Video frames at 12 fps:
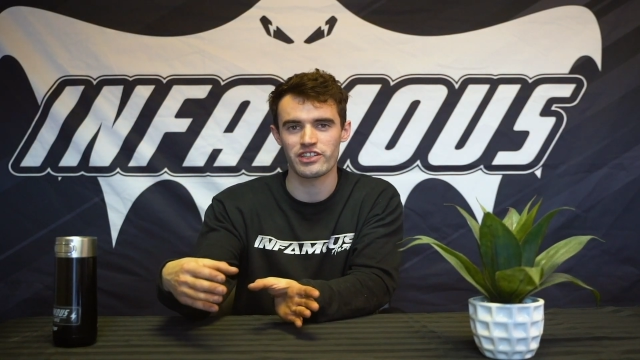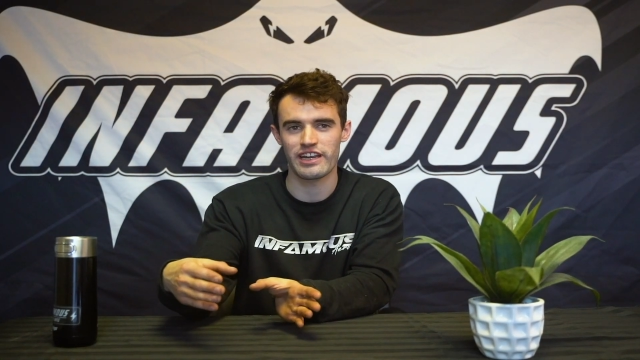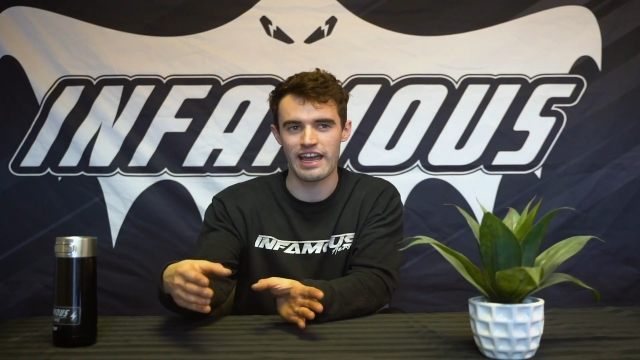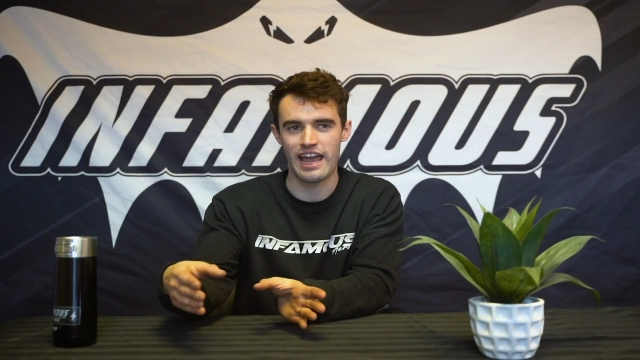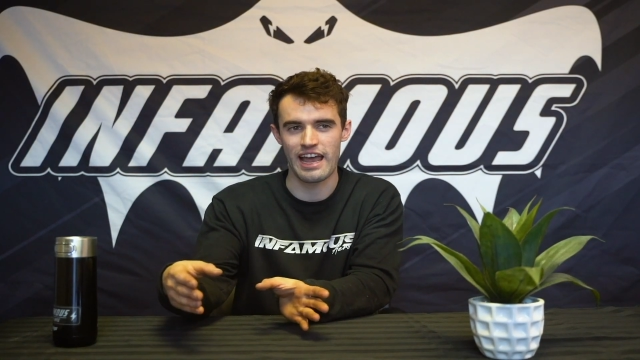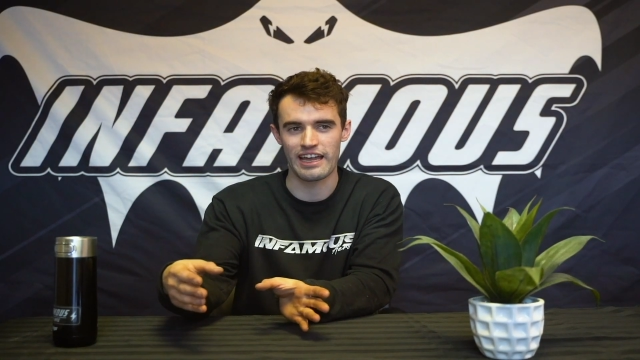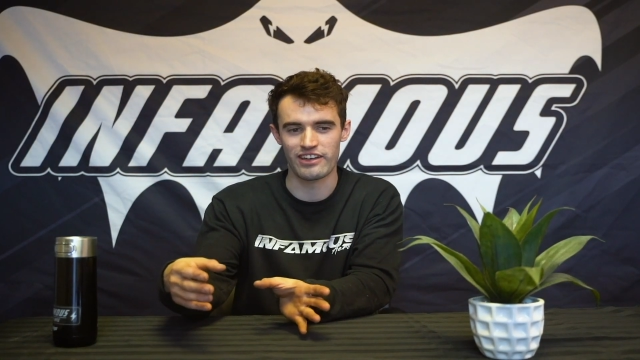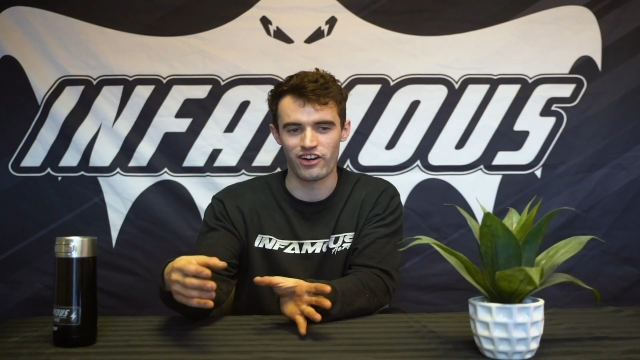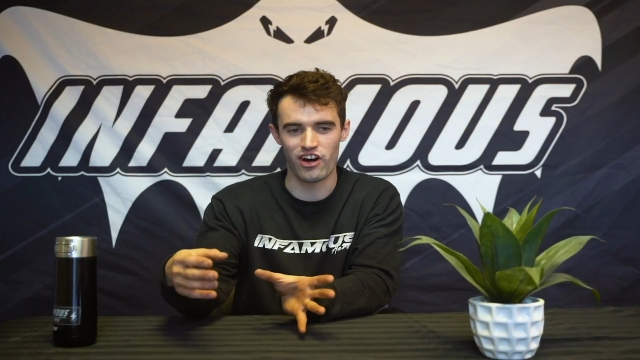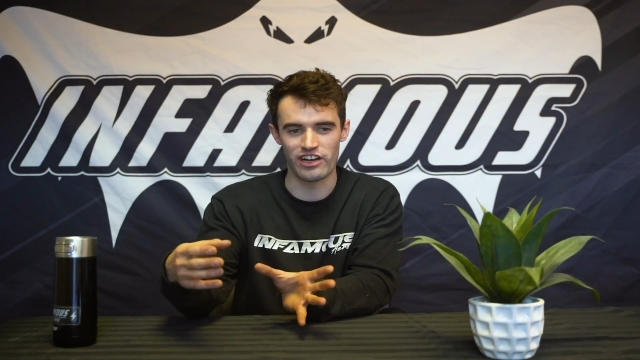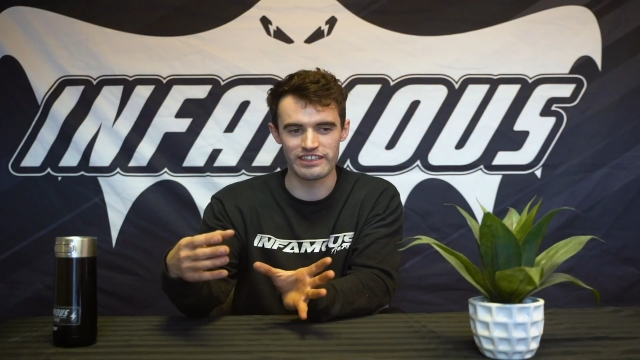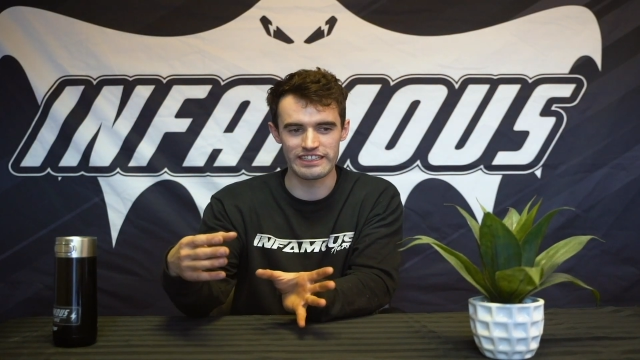and
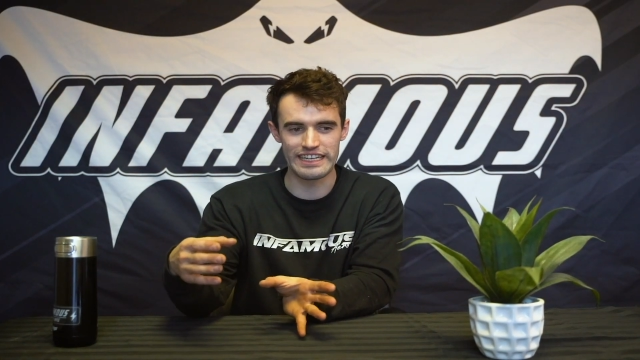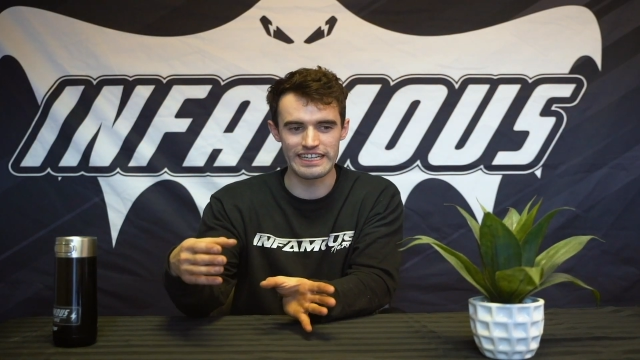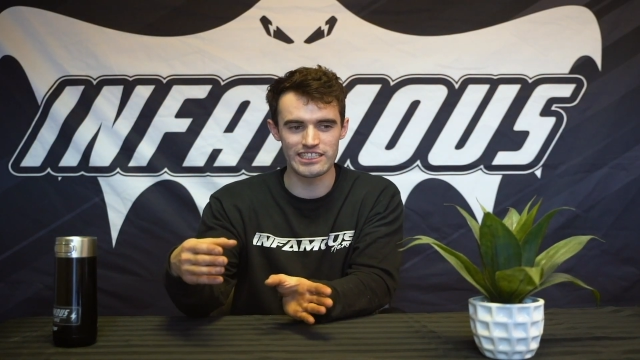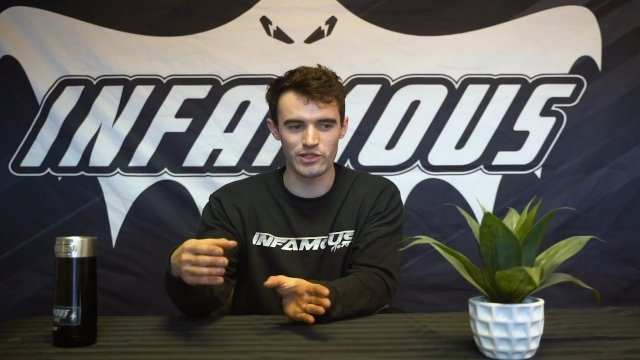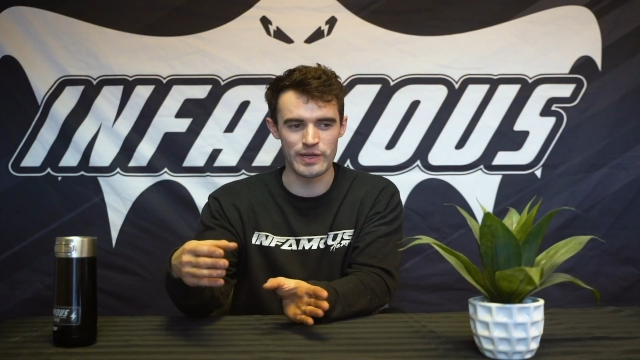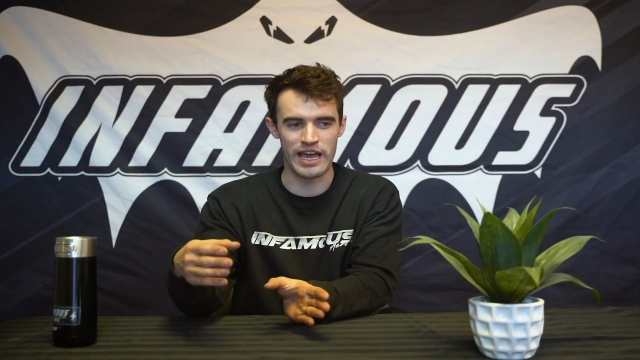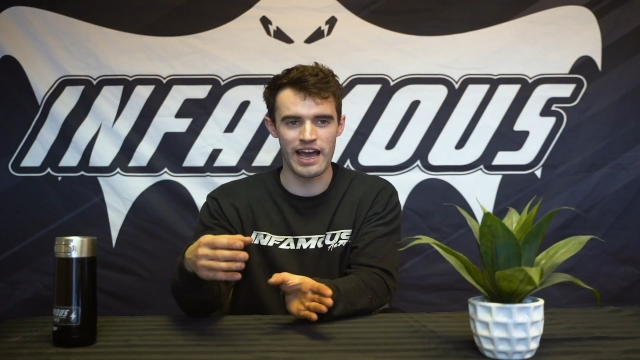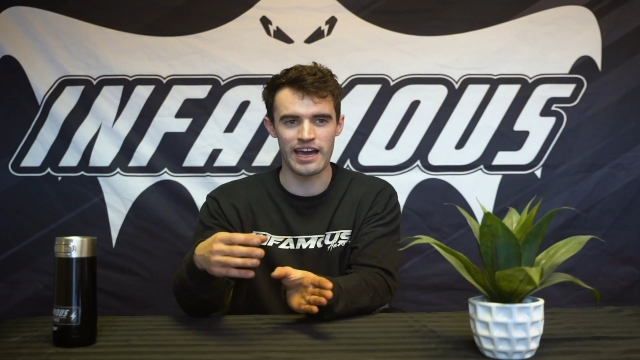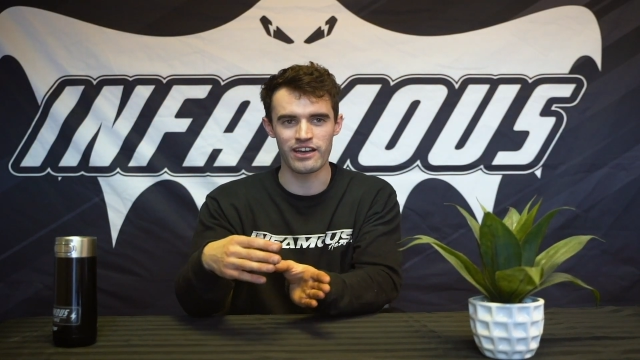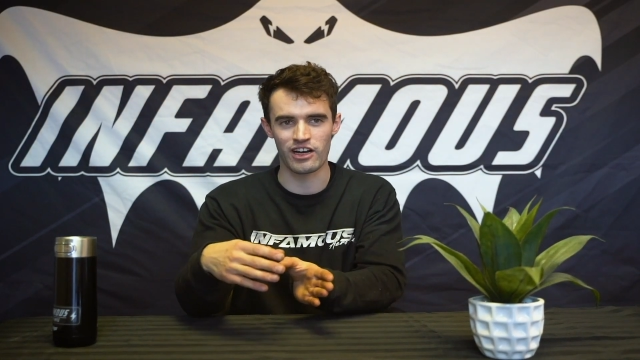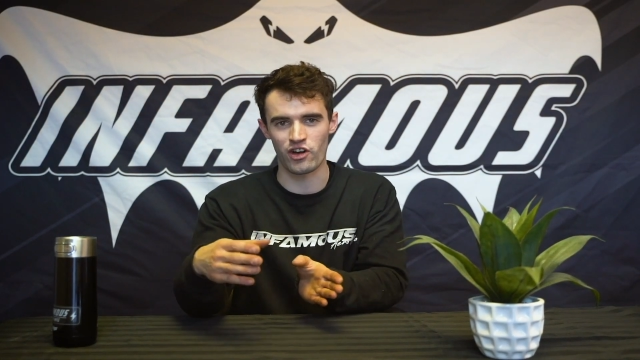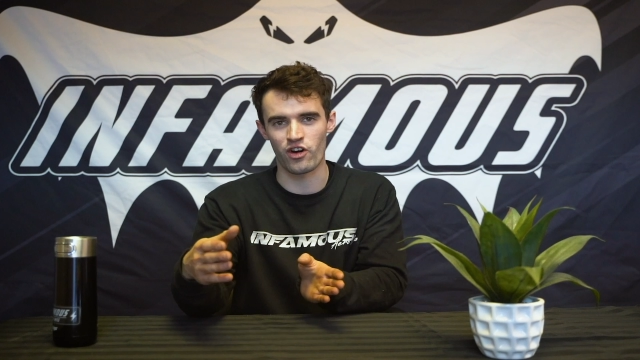on the days that we
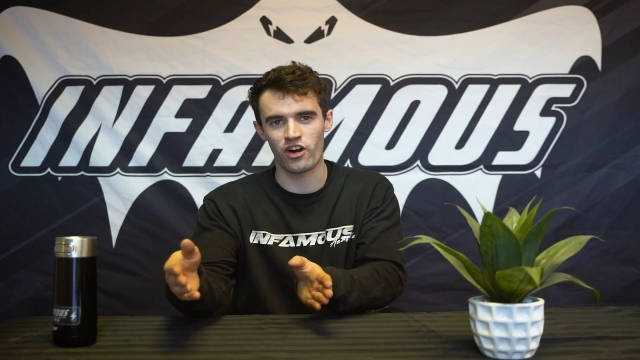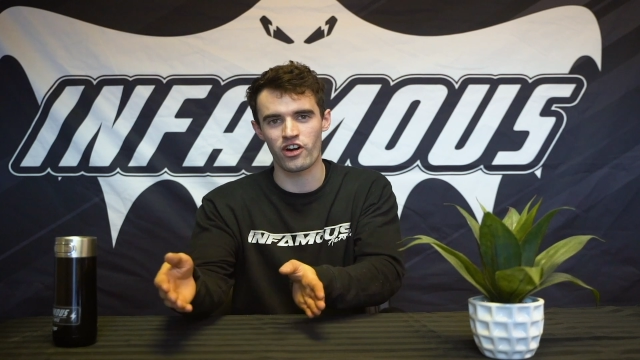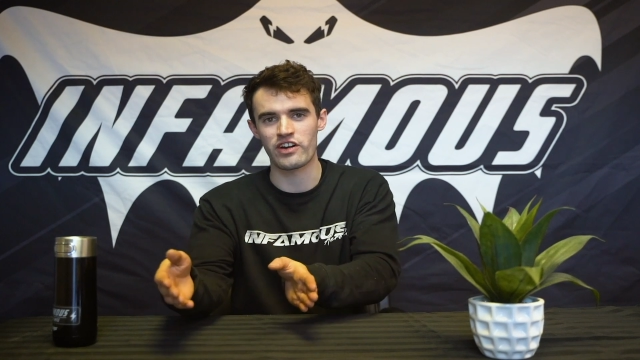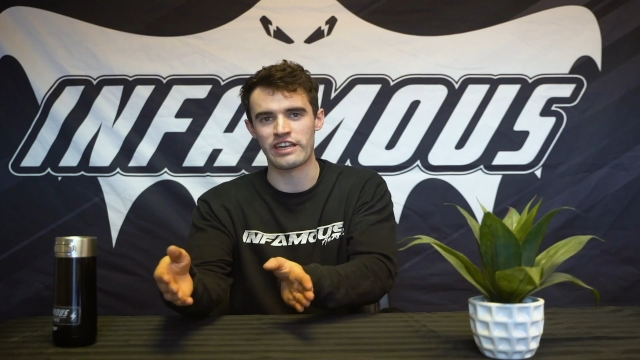had a car